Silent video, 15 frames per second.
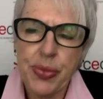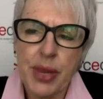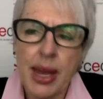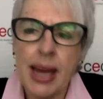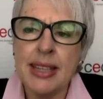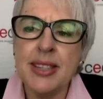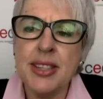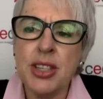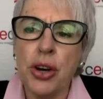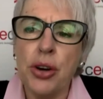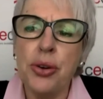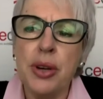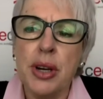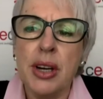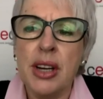And
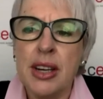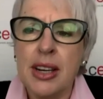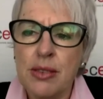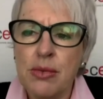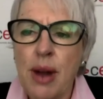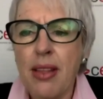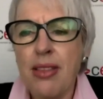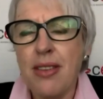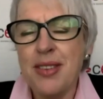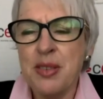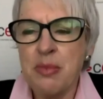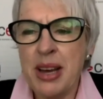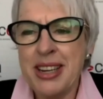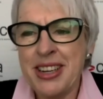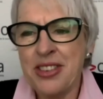so rather
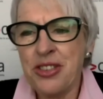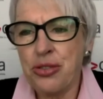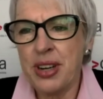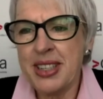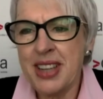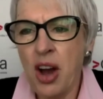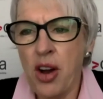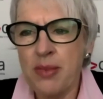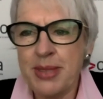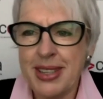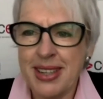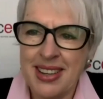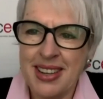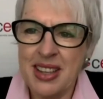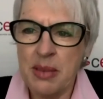than meeting 3 times a year,